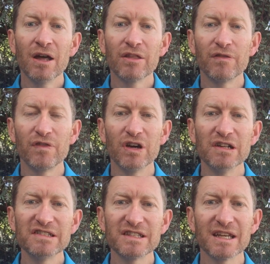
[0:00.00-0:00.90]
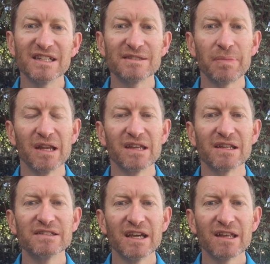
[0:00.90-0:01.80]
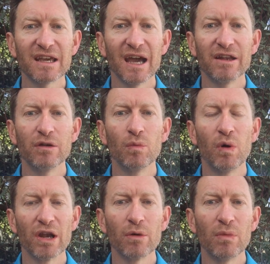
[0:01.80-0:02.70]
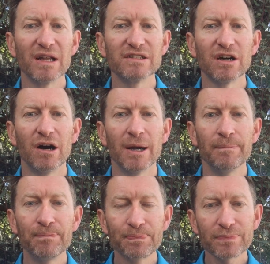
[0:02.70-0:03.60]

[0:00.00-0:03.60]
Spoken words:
The first is spending dedicated one-on-one time